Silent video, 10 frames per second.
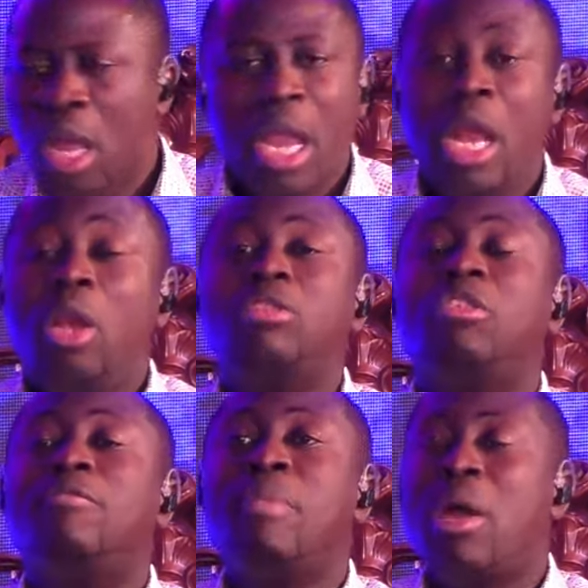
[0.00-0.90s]
A lot
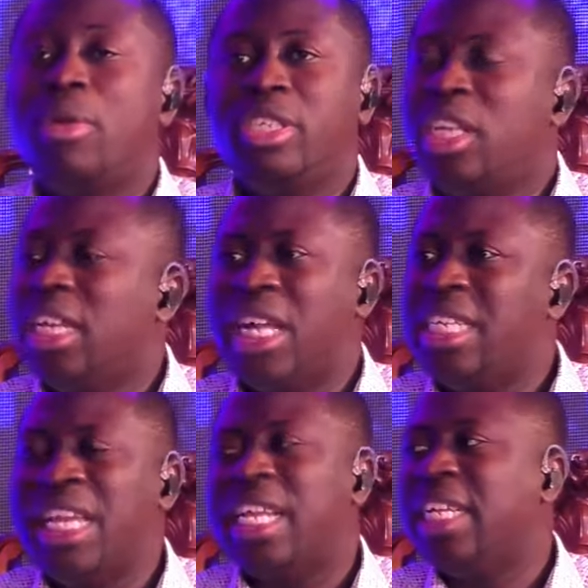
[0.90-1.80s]
of marriage, they are
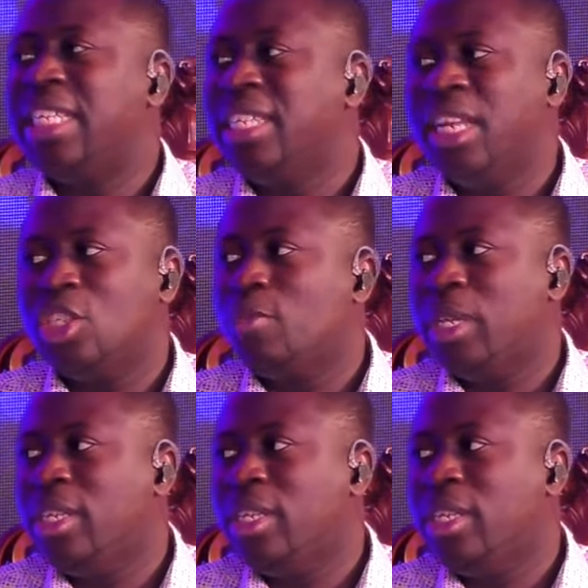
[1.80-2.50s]
naked in the spirit.